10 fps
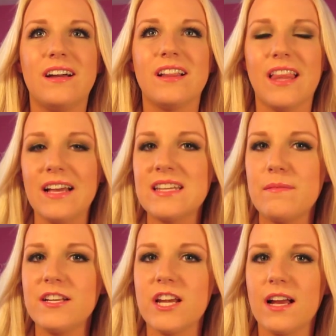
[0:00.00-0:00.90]
Last time
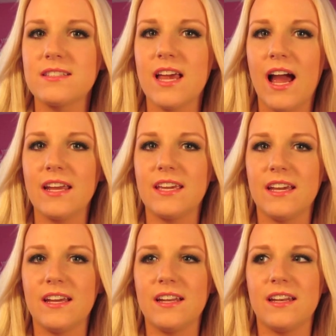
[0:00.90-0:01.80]
I checked, I
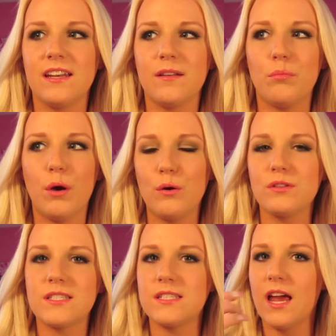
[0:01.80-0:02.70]
can
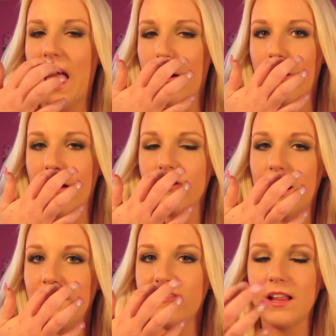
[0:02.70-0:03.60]
post however
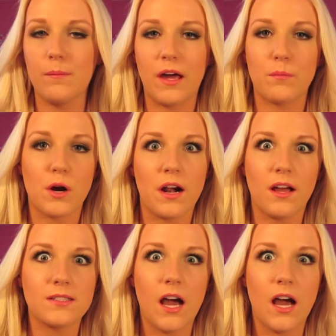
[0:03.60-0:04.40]
I feel about a product